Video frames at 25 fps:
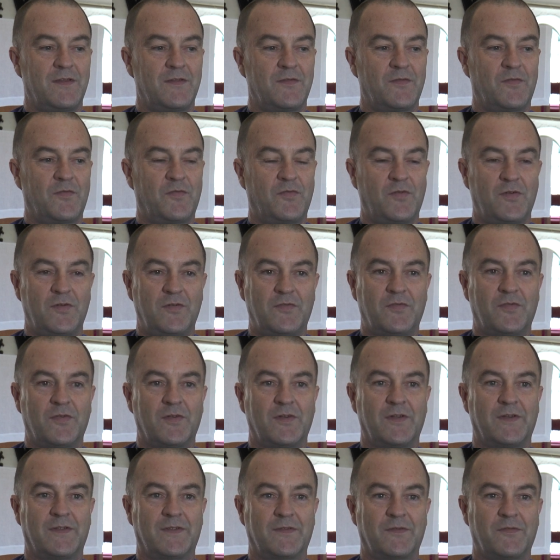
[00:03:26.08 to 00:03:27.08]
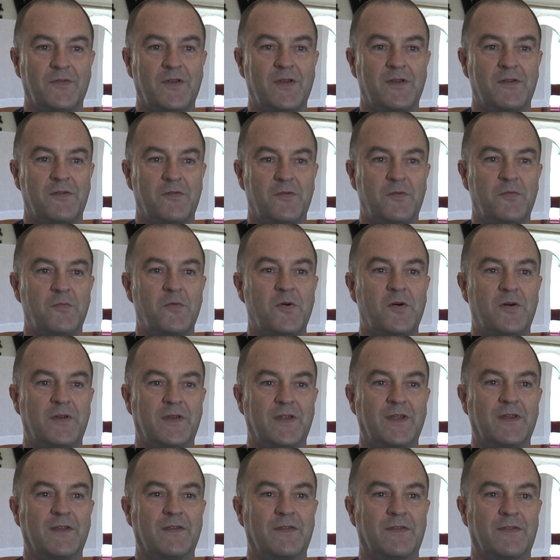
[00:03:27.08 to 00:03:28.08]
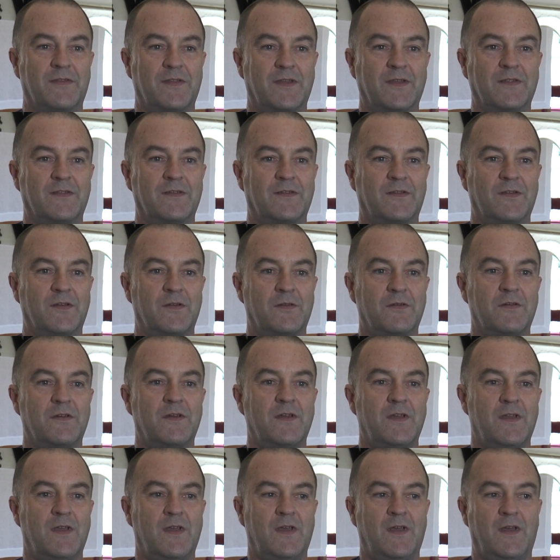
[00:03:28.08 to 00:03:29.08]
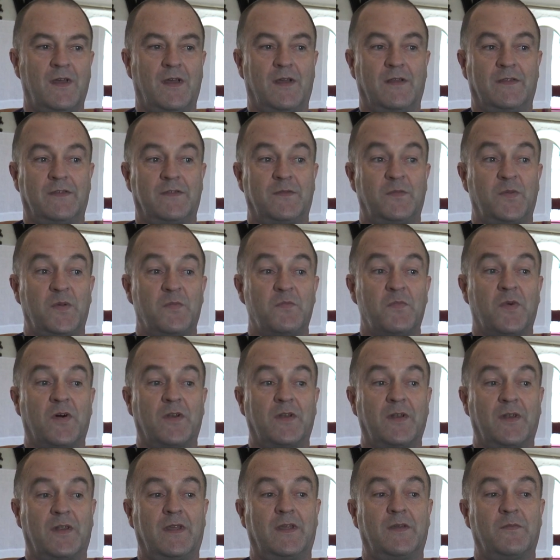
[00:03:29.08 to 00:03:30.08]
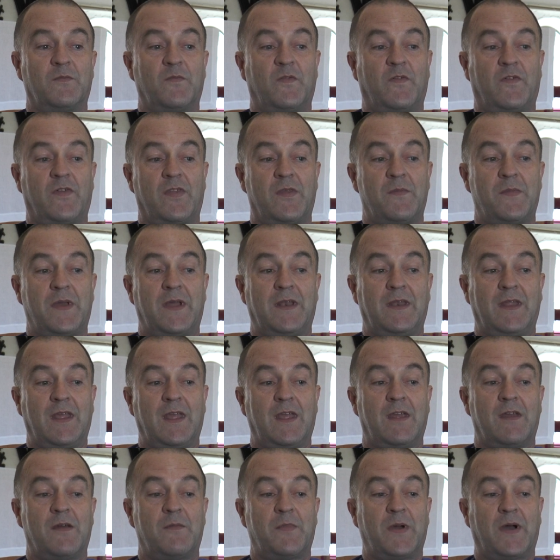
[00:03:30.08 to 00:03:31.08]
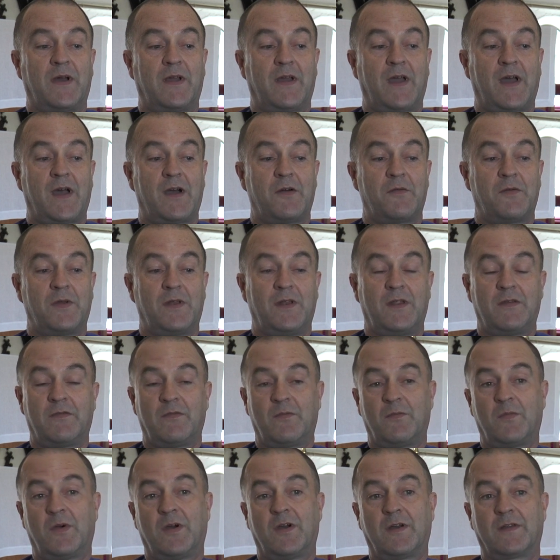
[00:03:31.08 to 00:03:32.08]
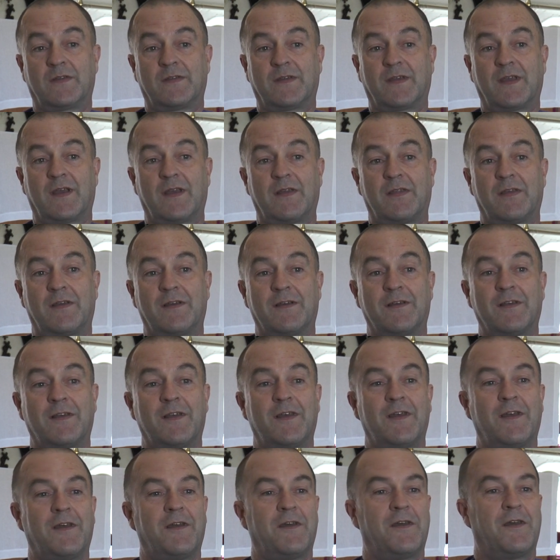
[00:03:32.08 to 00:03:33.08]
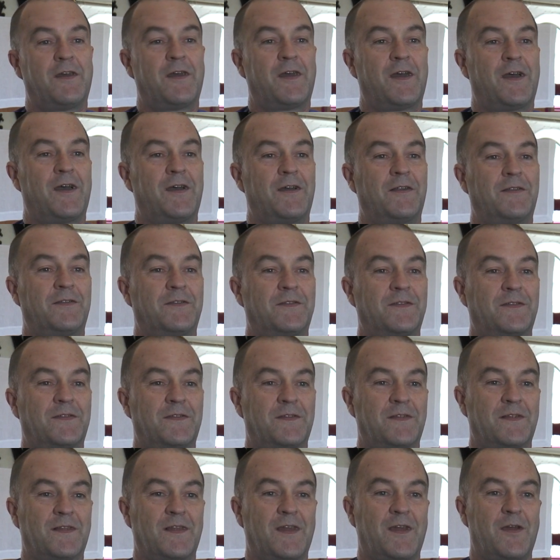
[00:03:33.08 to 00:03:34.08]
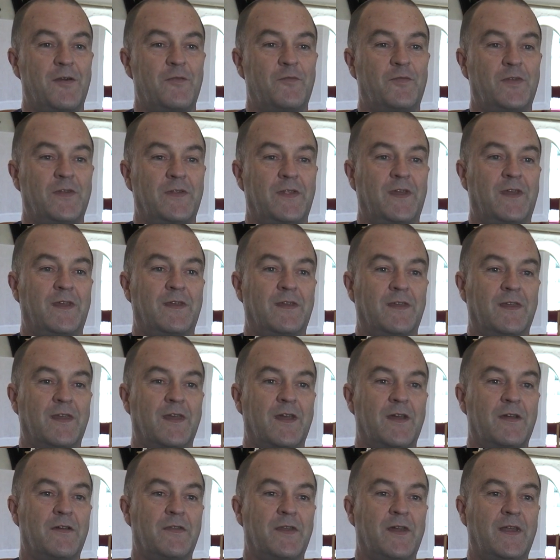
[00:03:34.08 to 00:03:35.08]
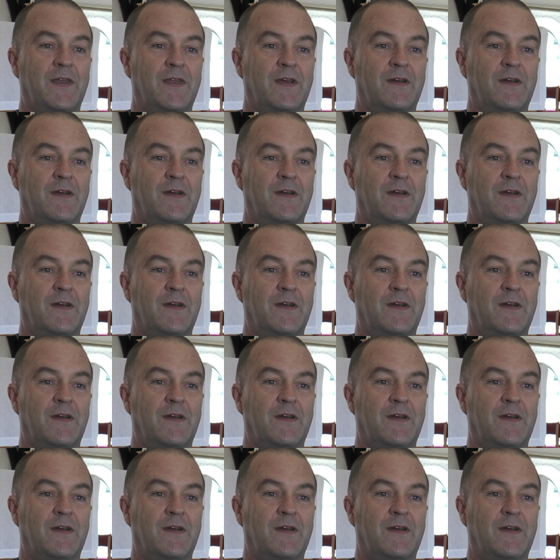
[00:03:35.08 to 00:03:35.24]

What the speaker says: fruitful. It's a very rewarding thing to do. And to be modelling for the men here about how we live and work together, and hopefully they can carry that